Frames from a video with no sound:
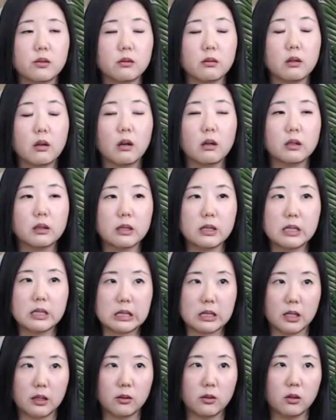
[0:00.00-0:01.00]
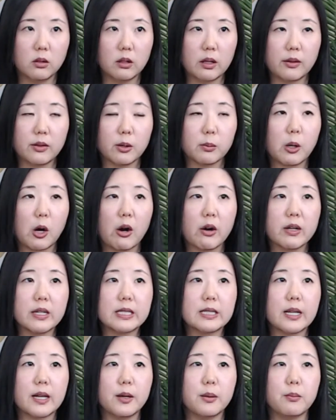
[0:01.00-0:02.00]
currently single and their priority
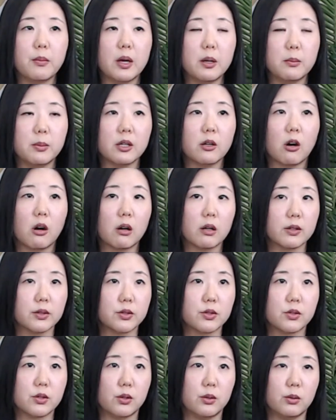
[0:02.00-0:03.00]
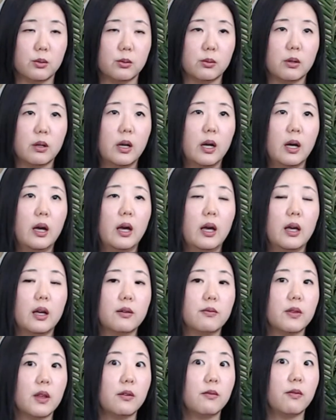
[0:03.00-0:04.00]
date may be current soon. If
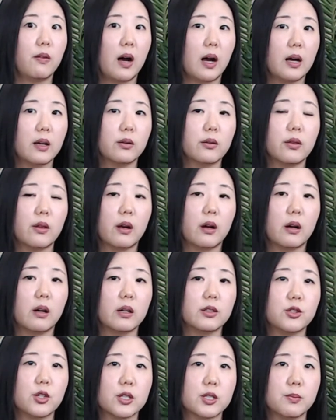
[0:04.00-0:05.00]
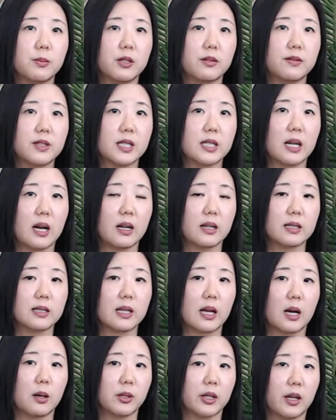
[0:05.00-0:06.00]
they file their adjustment of status
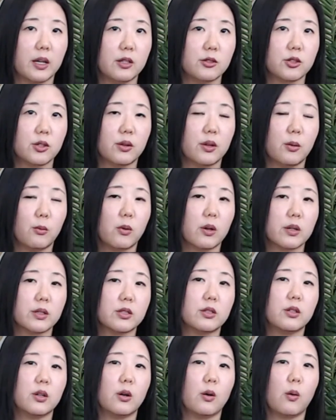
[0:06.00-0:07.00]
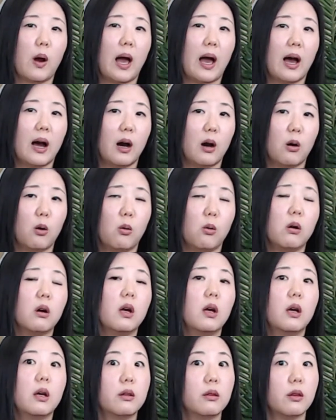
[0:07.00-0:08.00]
application, they want to know how
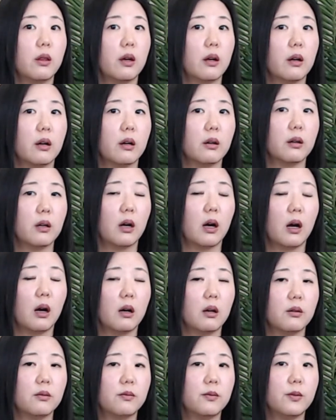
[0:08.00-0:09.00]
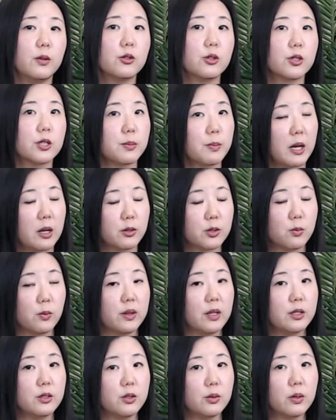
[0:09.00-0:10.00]
their future spouse, when
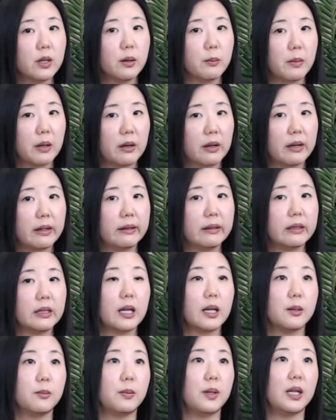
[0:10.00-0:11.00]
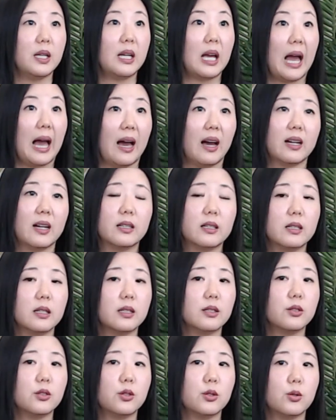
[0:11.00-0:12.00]
they do get married, can be added
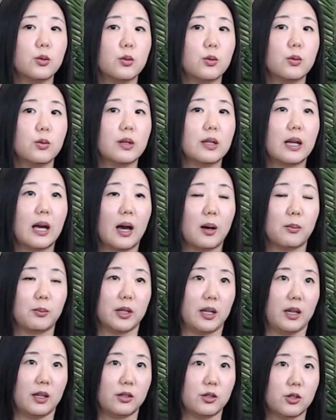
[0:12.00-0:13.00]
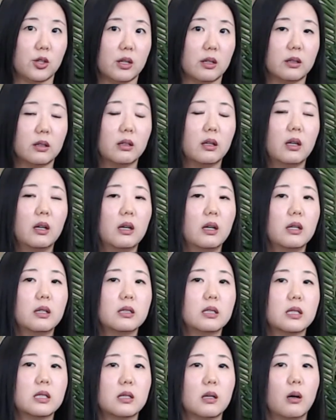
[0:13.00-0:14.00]
into the application.
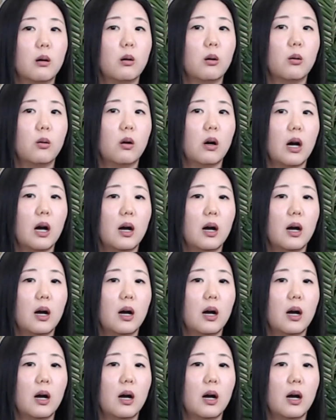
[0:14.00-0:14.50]
So